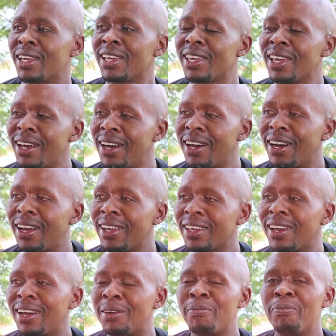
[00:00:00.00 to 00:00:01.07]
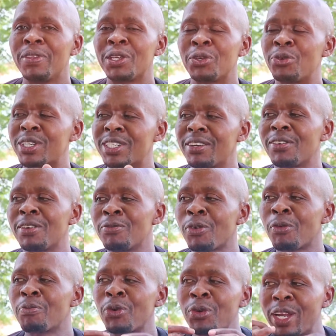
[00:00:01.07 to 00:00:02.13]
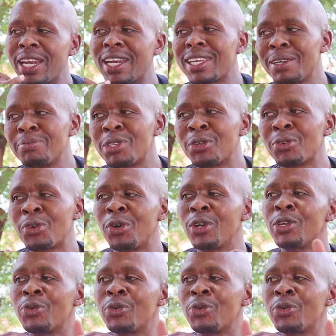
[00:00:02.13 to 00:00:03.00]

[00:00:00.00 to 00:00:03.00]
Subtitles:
Yeah. You were traveling from Polokwane and I kept on calling,